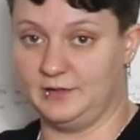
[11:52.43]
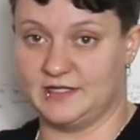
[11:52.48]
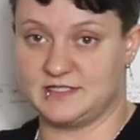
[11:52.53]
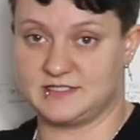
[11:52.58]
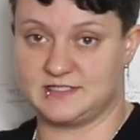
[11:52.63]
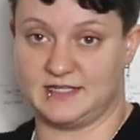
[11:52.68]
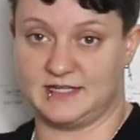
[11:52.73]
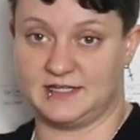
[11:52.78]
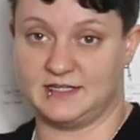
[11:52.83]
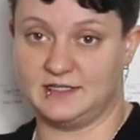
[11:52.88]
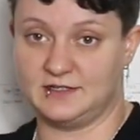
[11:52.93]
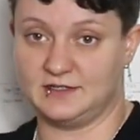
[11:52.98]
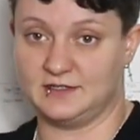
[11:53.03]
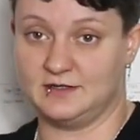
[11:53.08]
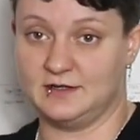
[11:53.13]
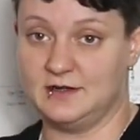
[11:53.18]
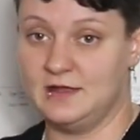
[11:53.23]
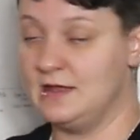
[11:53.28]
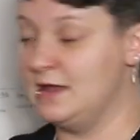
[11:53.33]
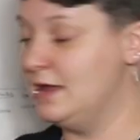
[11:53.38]
let's say
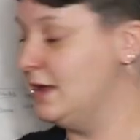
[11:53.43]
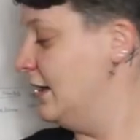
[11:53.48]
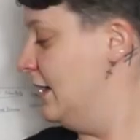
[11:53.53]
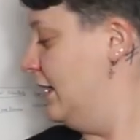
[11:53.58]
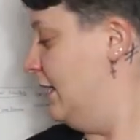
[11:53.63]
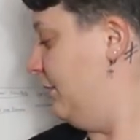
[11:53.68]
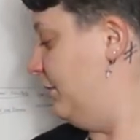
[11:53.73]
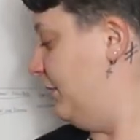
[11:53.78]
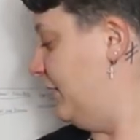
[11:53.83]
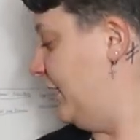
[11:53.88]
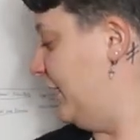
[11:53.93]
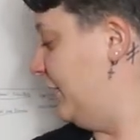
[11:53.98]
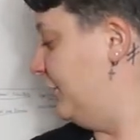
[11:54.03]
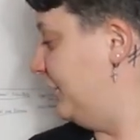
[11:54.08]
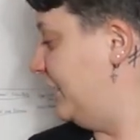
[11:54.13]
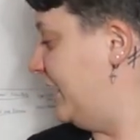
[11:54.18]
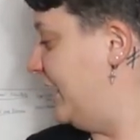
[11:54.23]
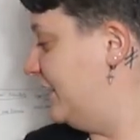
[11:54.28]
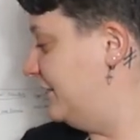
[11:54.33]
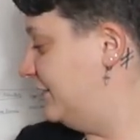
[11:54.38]
here, but I
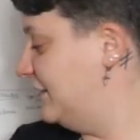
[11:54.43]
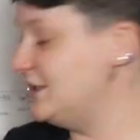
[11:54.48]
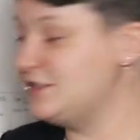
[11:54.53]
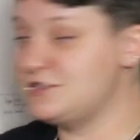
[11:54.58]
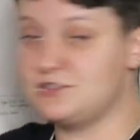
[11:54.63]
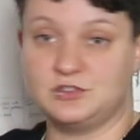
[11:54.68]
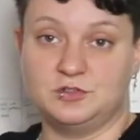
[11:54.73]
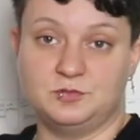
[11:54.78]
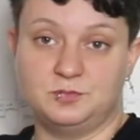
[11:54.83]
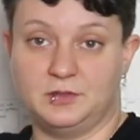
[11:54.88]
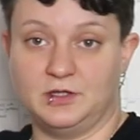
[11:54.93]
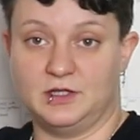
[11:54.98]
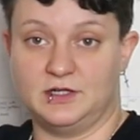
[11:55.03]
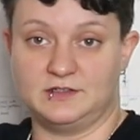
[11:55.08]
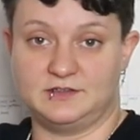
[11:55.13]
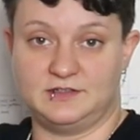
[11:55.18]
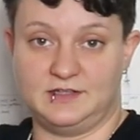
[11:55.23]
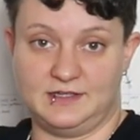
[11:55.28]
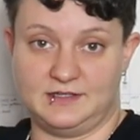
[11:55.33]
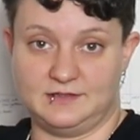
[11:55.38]
only had these two
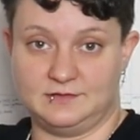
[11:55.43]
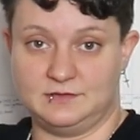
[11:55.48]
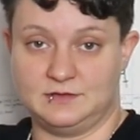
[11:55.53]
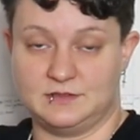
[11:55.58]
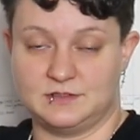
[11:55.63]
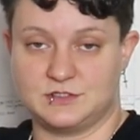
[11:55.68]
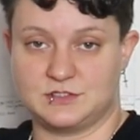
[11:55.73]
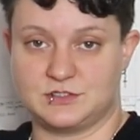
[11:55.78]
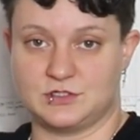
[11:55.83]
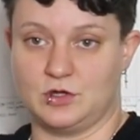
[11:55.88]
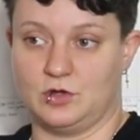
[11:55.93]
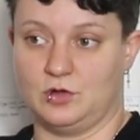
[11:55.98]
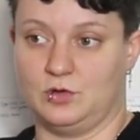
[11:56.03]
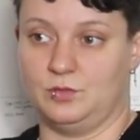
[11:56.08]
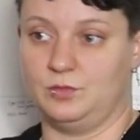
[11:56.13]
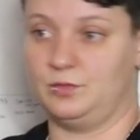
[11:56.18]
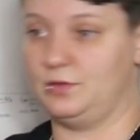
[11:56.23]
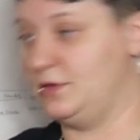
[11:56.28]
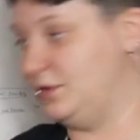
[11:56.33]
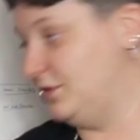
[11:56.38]
plugged in,
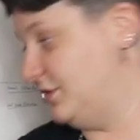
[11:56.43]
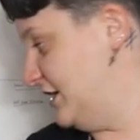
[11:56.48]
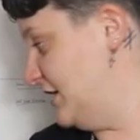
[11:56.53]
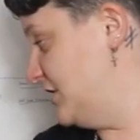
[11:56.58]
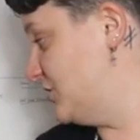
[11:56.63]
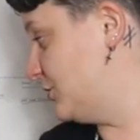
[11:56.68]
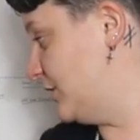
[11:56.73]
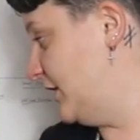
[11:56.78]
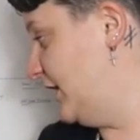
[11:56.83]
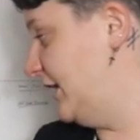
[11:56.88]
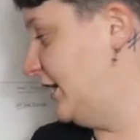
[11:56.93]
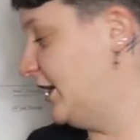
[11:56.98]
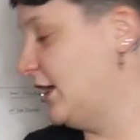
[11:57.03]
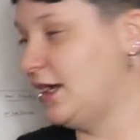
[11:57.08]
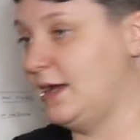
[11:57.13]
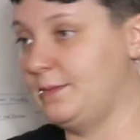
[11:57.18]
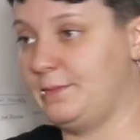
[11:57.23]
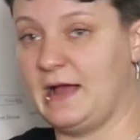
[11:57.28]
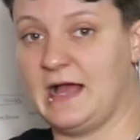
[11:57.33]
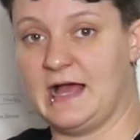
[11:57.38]
so these were heating
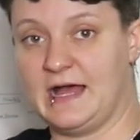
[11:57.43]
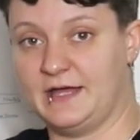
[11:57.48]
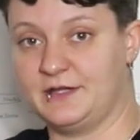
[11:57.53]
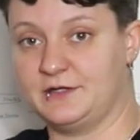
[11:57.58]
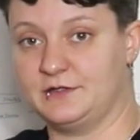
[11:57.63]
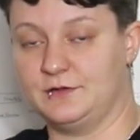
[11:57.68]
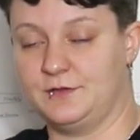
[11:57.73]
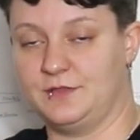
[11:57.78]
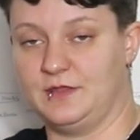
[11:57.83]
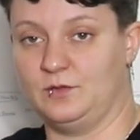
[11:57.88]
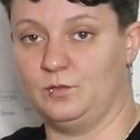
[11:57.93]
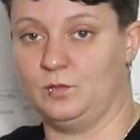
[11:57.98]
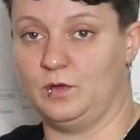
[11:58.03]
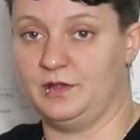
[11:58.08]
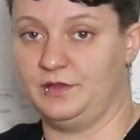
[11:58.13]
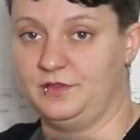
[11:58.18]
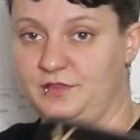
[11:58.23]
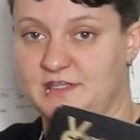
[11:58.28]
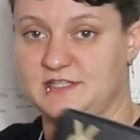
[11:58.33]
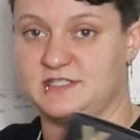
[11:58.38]
up hotter than
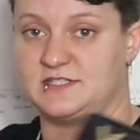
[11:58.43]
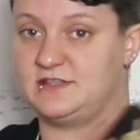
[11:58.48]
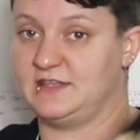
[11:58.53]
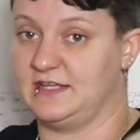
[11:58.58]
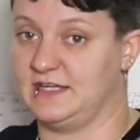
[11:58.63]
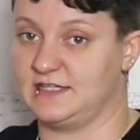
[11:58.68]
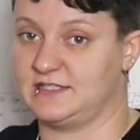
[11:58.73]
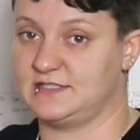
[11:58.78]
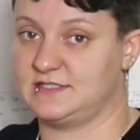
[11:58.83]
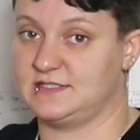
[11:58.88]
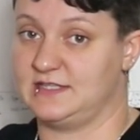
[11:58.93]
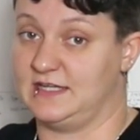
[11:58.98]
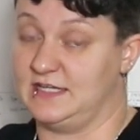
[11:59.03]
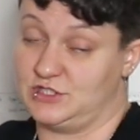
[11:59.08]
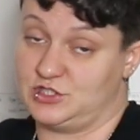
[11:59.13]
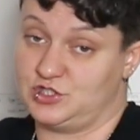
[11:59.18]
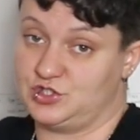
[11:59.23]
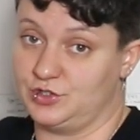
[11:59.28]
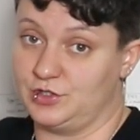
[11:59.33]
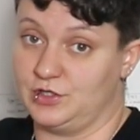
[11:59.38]
what this thinks it
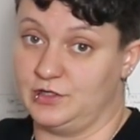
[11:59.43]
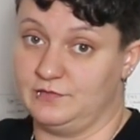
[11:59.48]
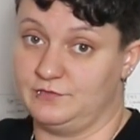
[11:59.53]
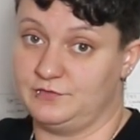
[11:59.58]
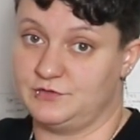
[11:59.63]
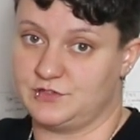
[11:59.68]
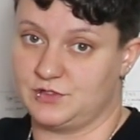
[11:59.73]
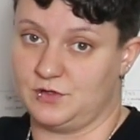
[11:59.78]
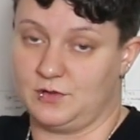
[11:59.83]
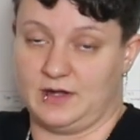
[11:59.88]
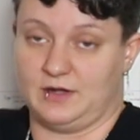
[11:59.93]
should have. So